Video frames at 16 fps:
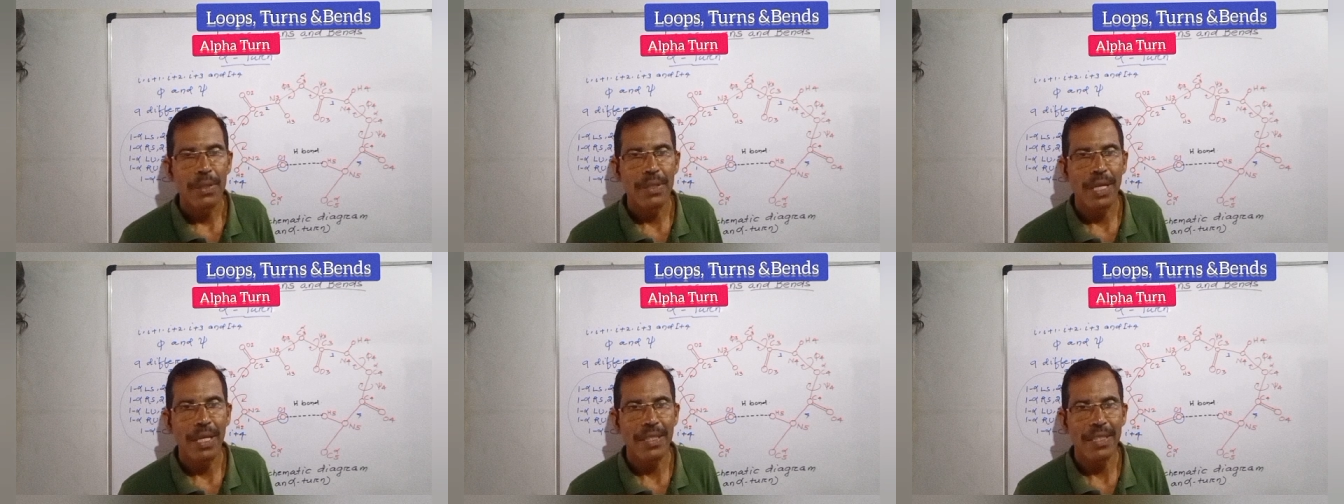
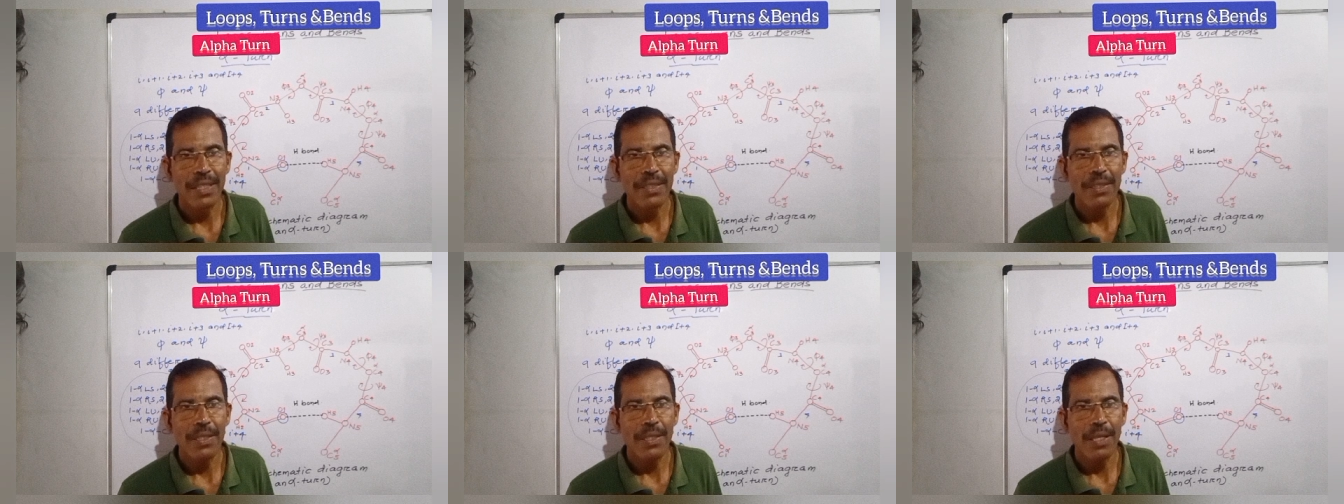that
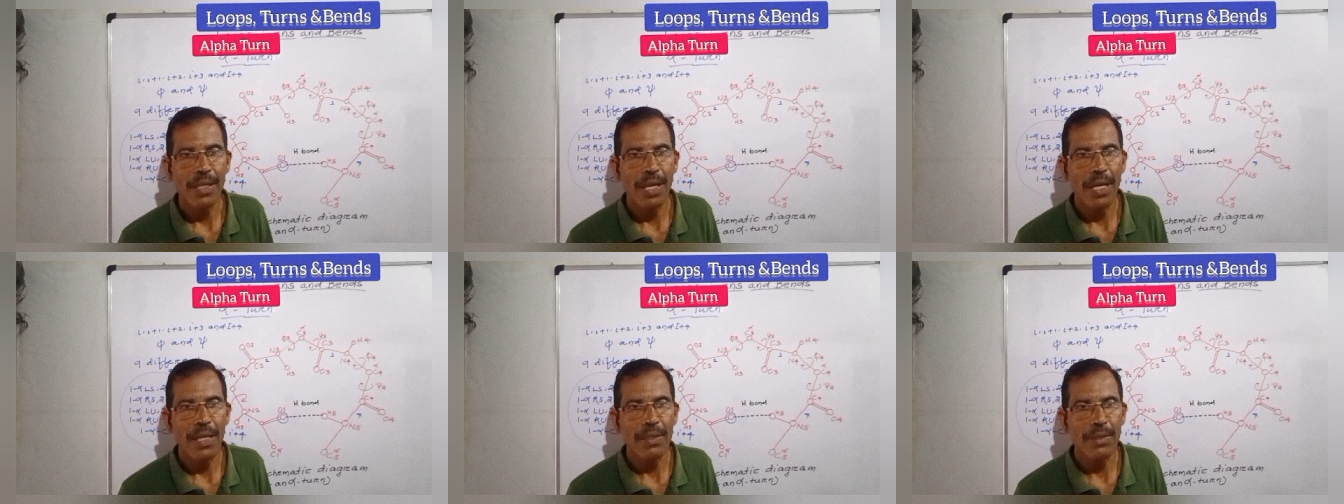
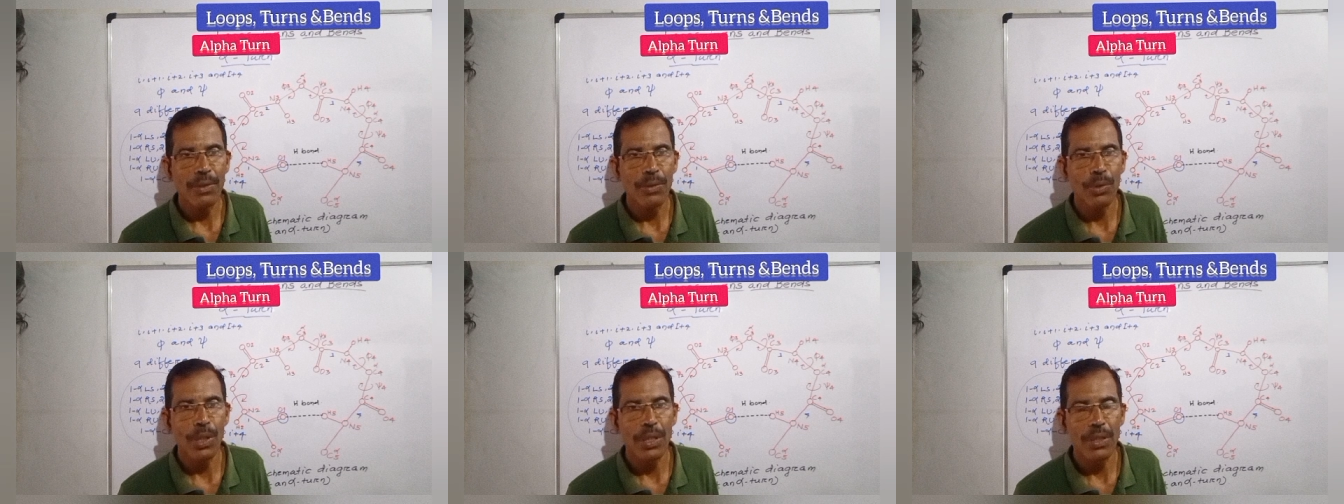
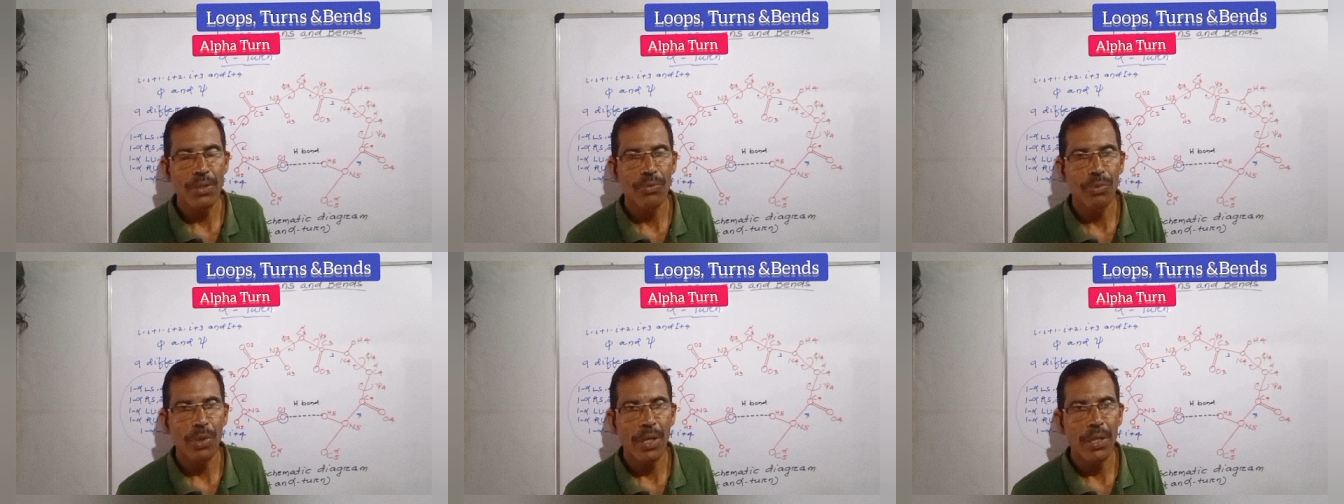interact
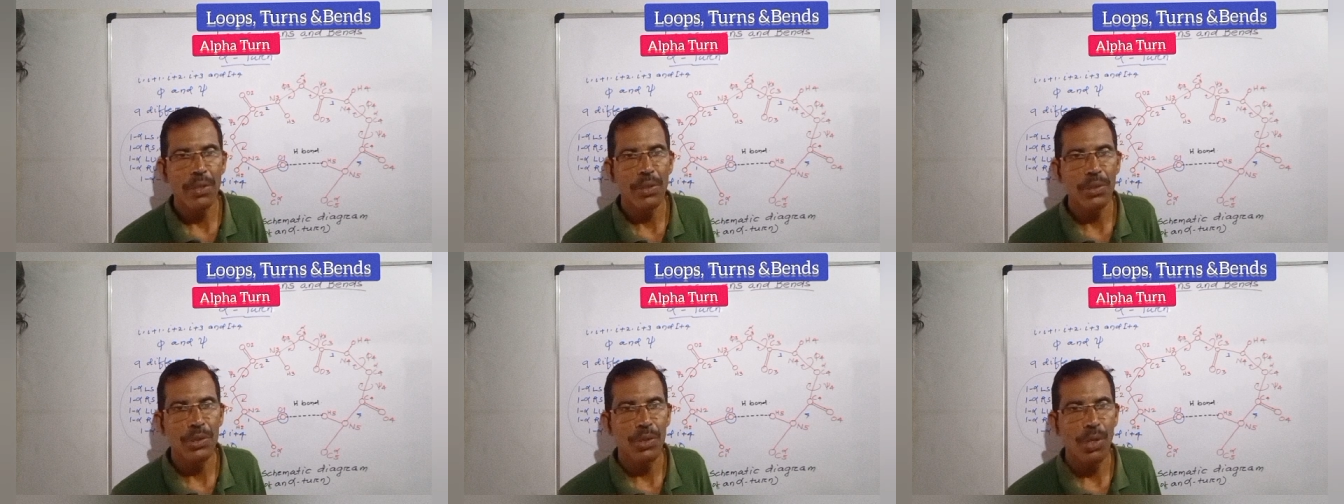with
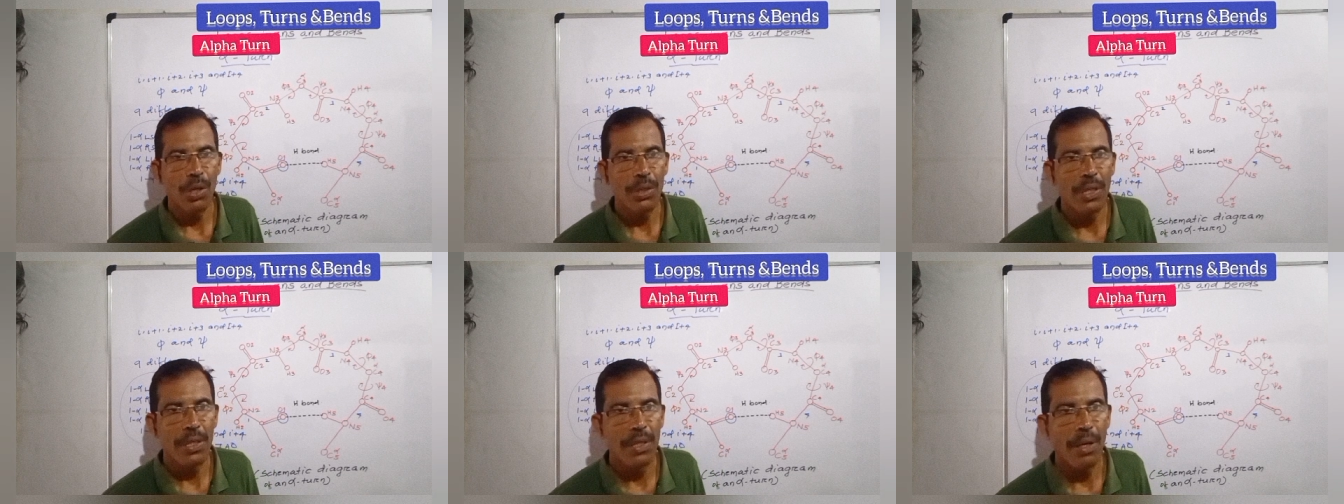various
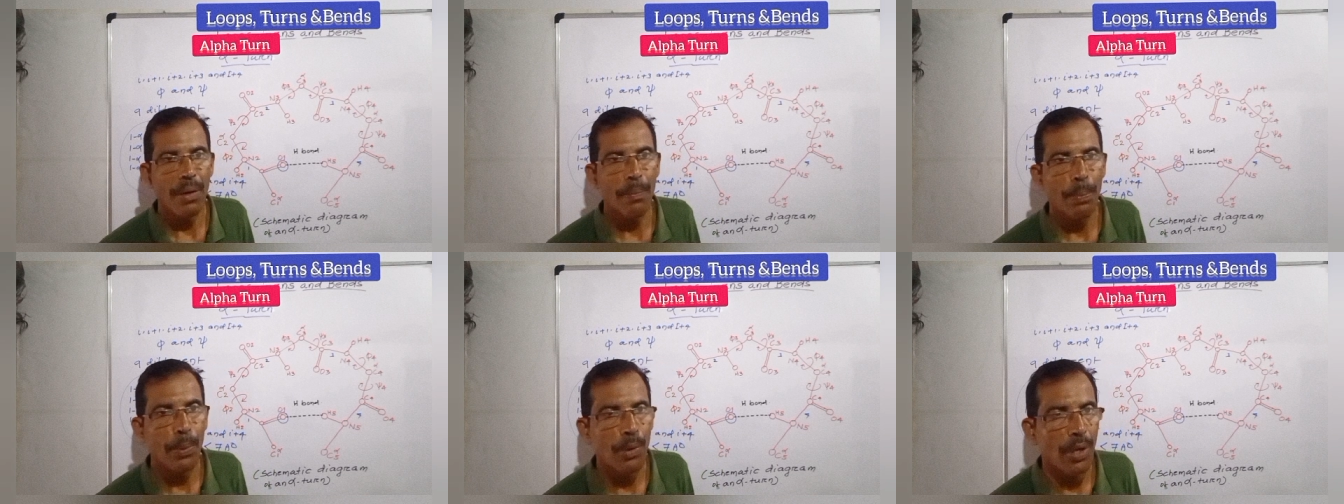other
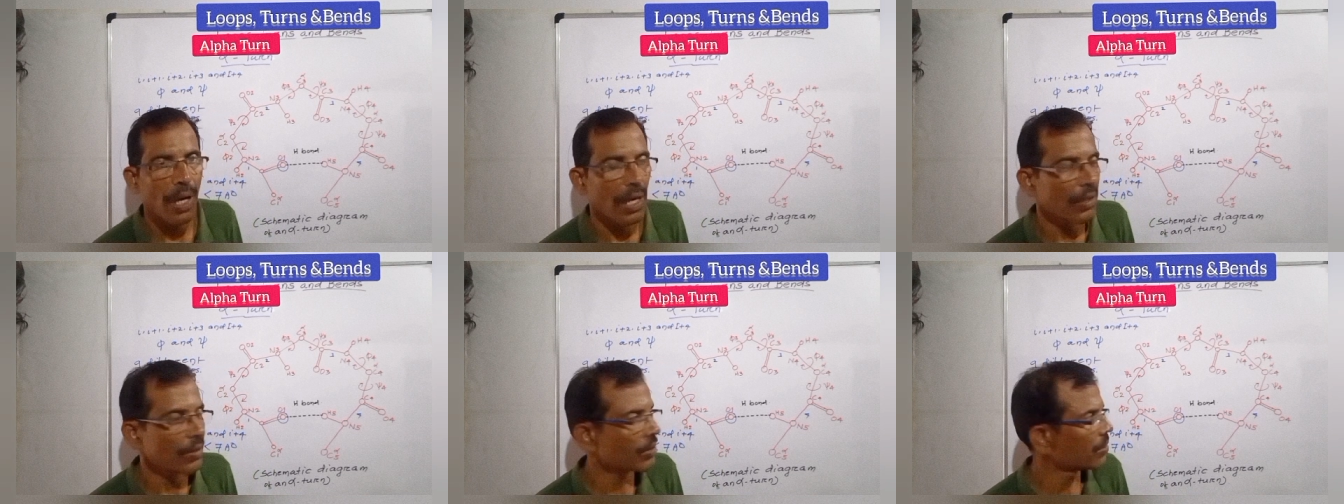
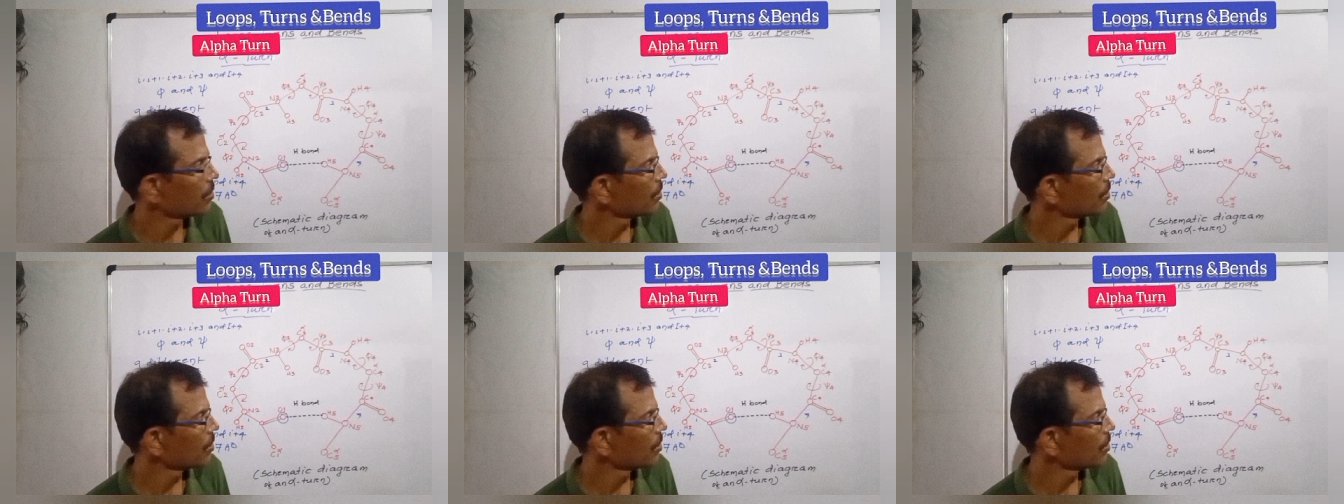components.